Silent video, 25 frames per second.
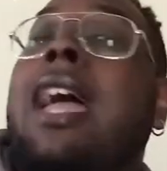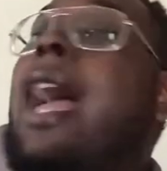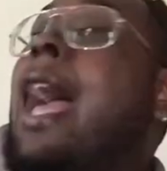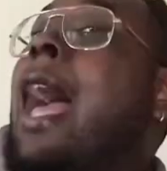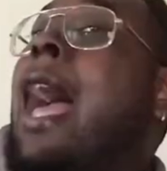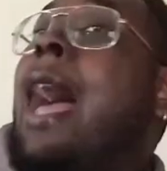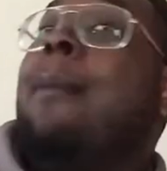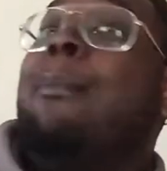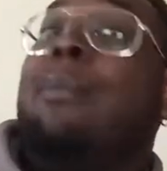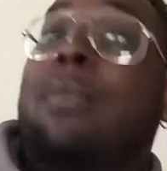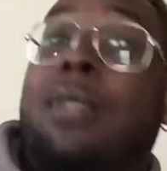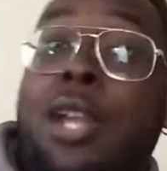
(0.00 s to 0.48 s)

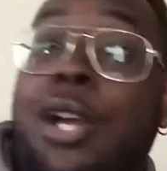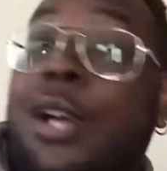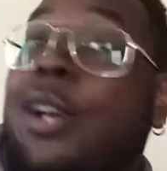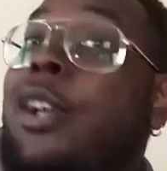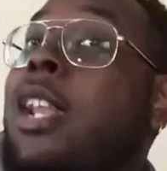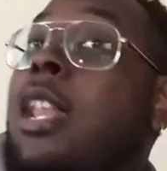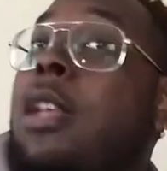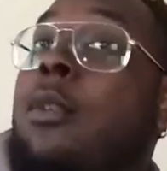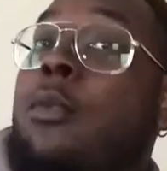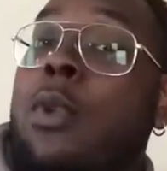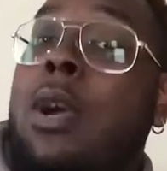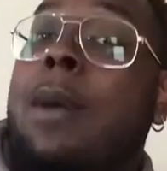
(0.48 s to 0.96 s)
I'm
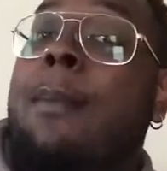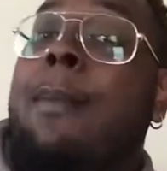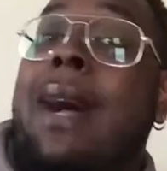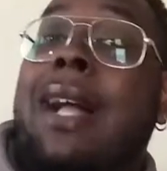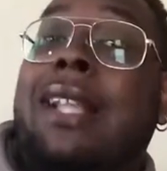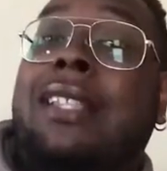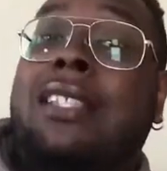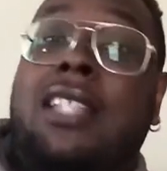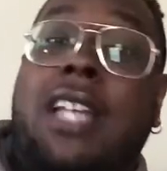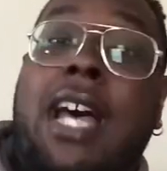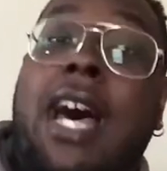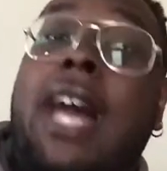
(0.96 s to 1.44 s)
learning what my
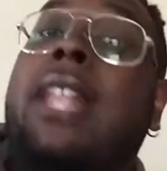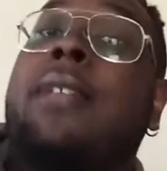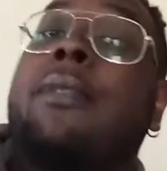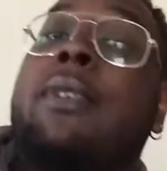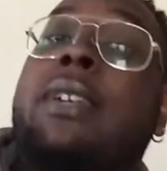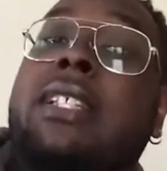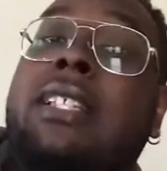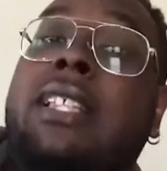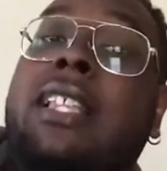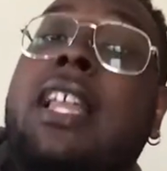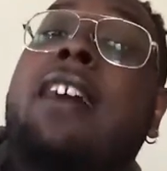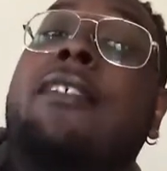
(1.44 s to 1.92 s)

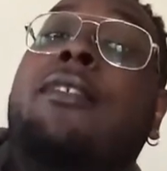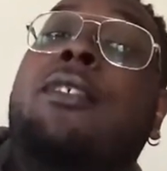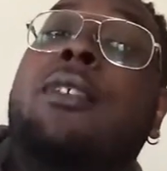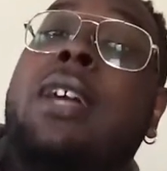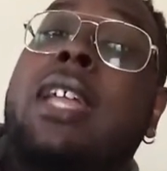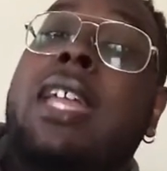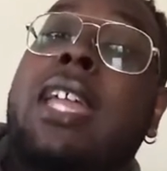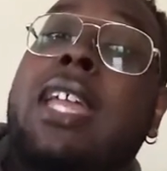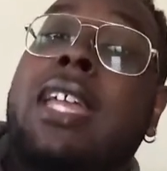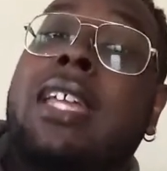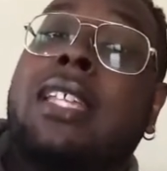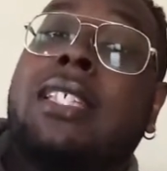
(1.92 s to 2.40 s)
tolerance level
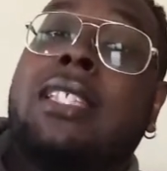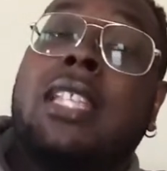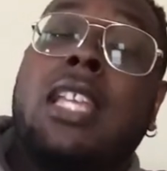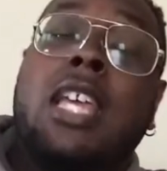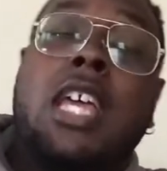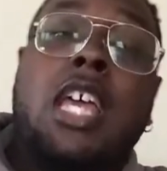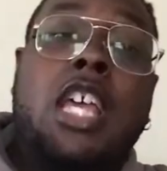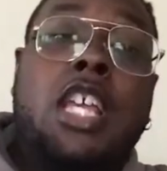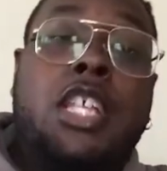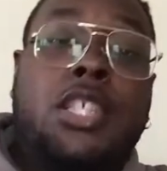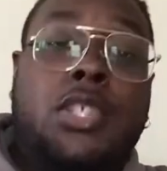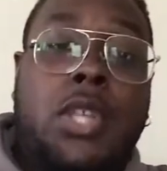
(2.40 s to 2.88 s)
is,
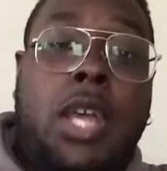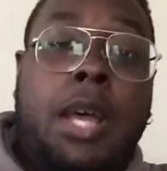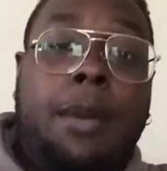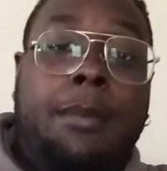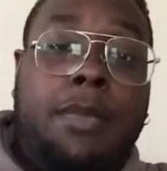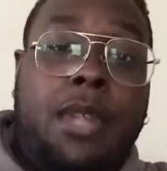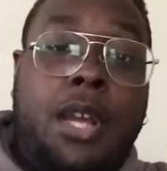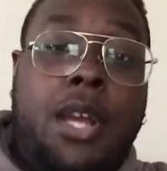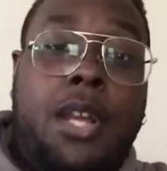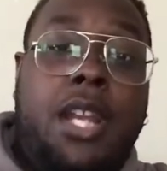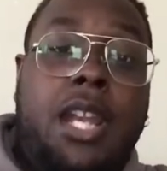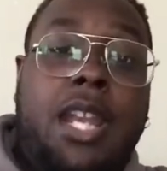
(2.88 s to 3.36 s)
so I'm
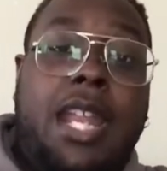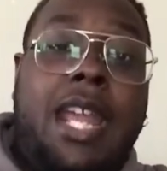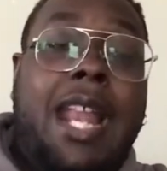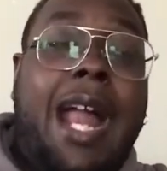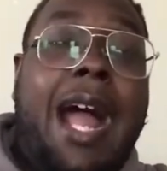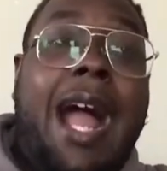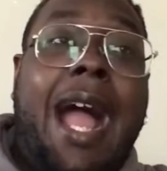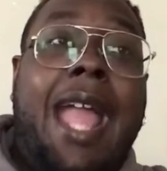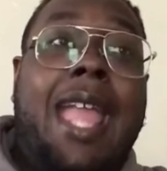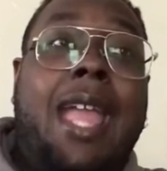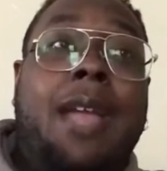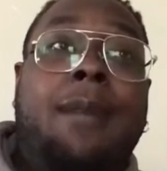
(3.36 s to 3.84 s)
learning that
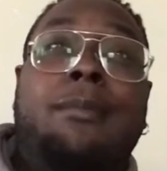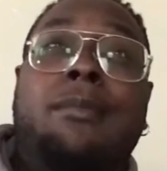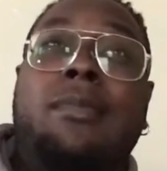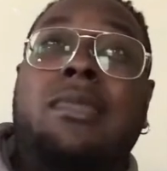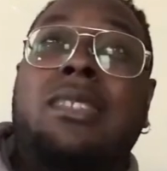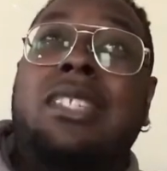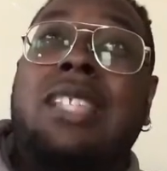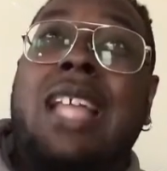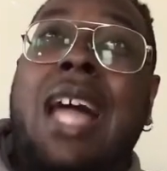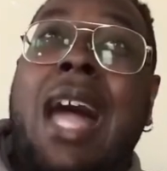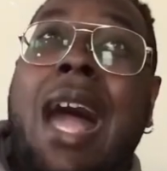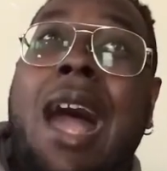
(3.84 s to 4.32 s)
I
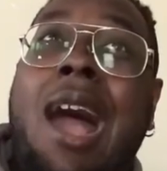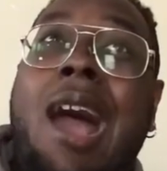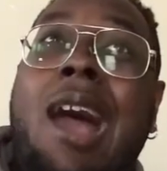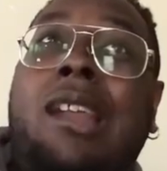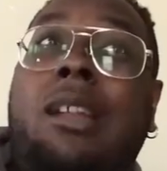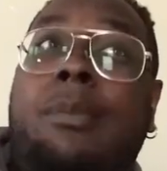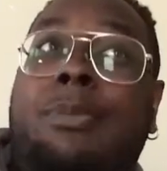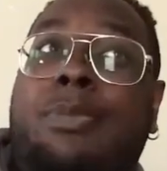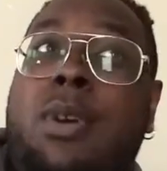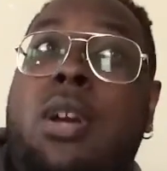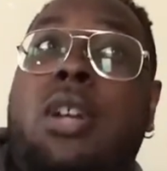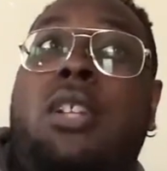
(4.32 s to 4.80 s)
am not
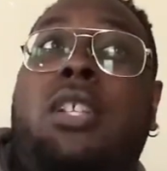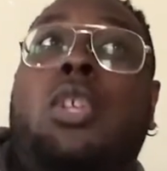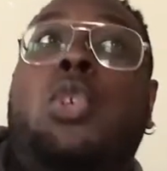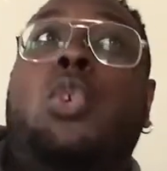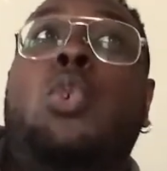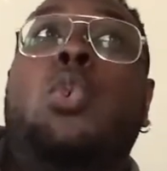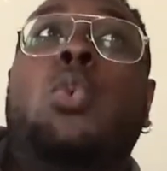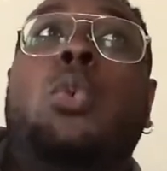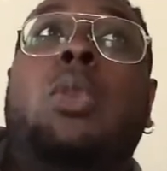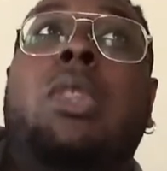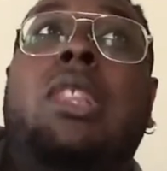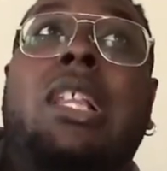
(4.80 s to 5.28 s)
a person
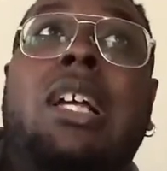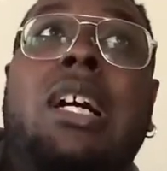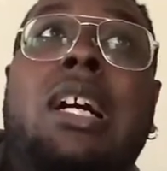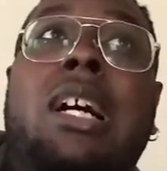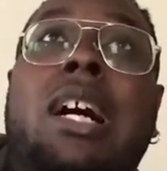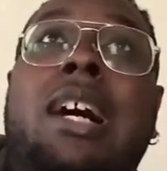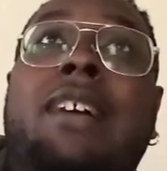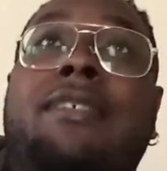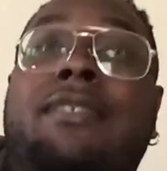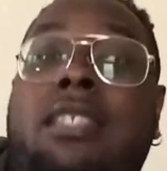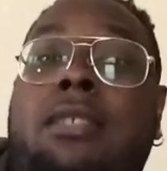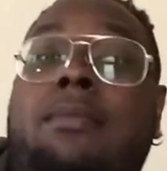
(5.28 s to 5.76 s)
who
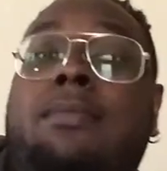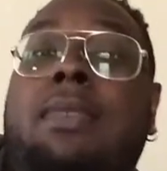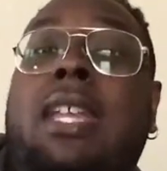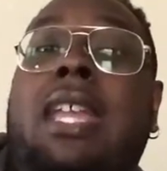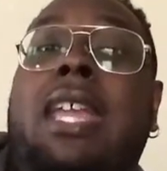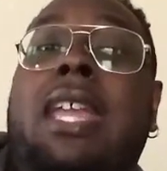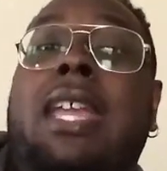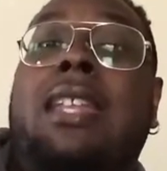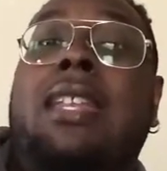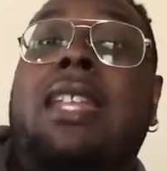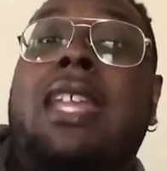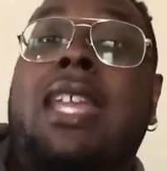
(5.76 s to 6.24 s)
loves to
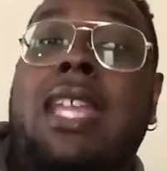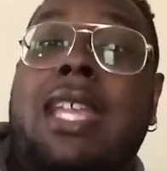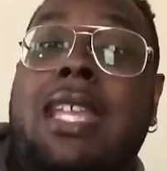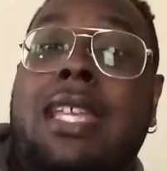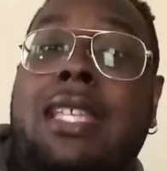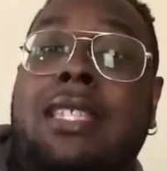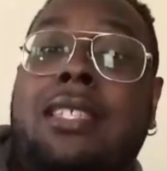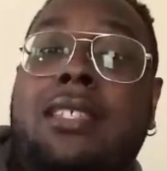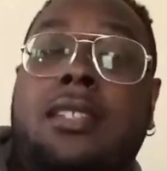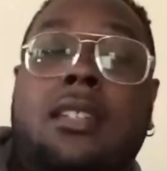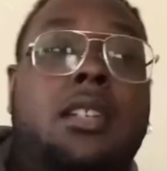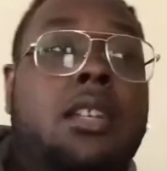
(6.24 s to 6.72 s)
be in the
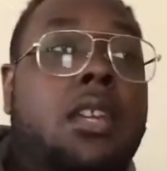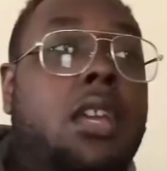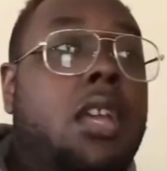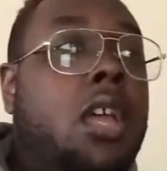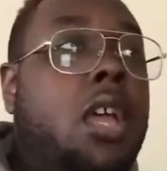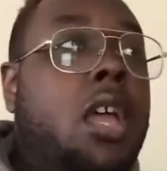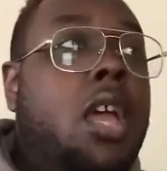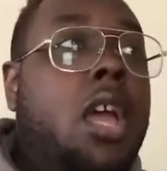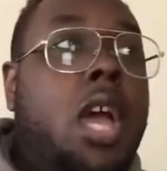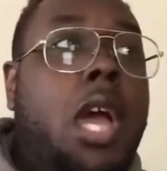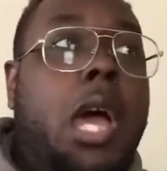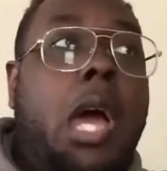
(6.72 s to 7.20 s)
heat,
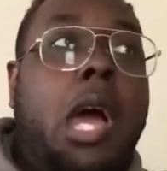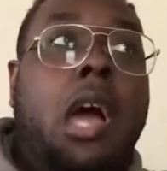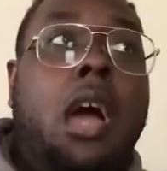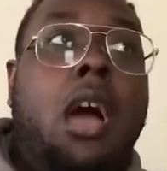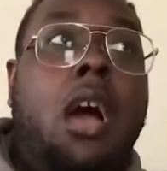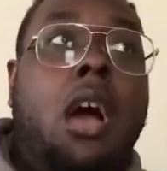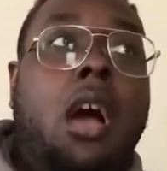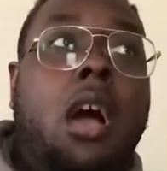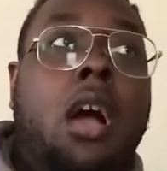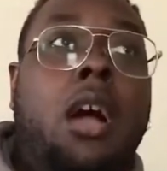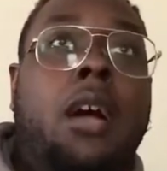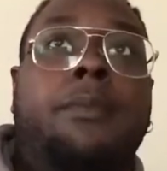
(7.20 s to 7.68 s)

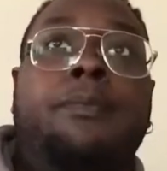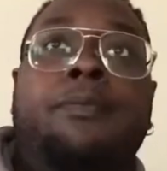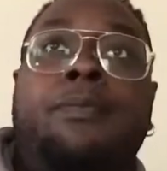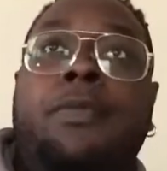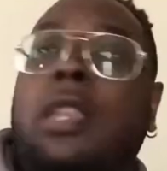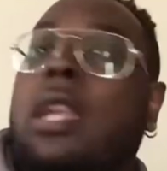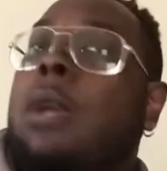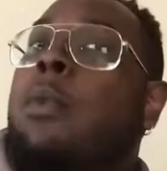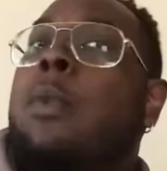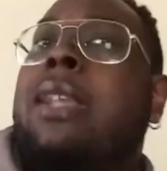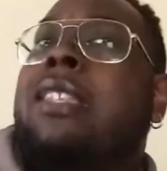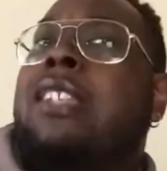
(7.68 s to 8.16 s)

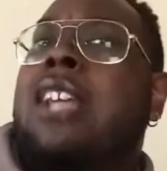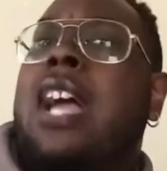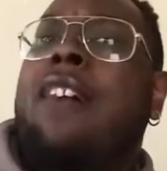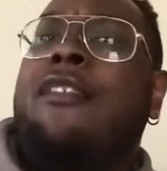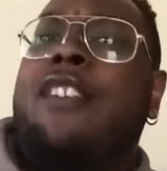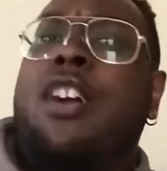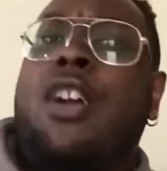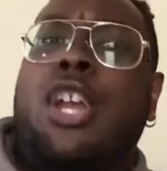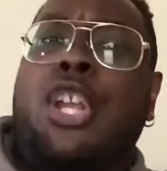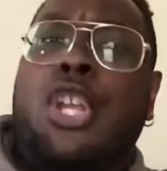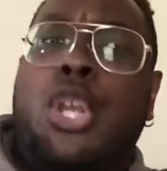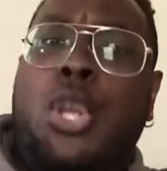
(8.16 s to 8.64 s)
in which I've
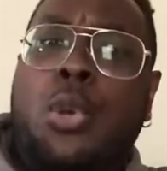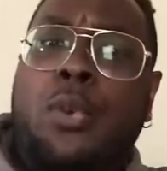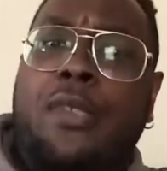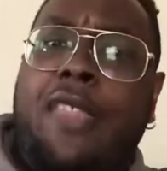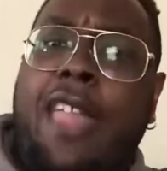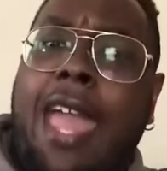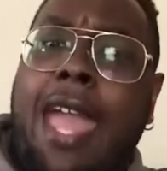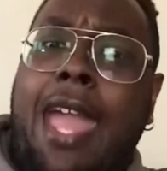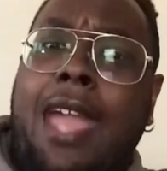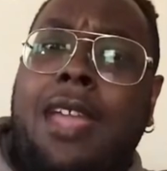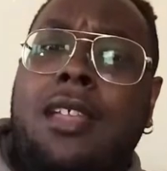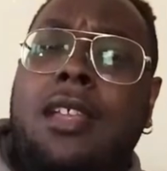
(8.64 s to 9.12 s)
already knew
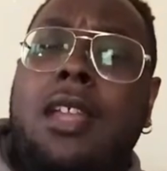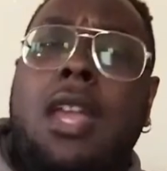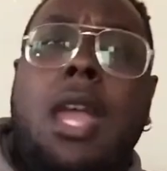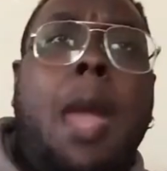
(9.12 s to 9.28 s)
that.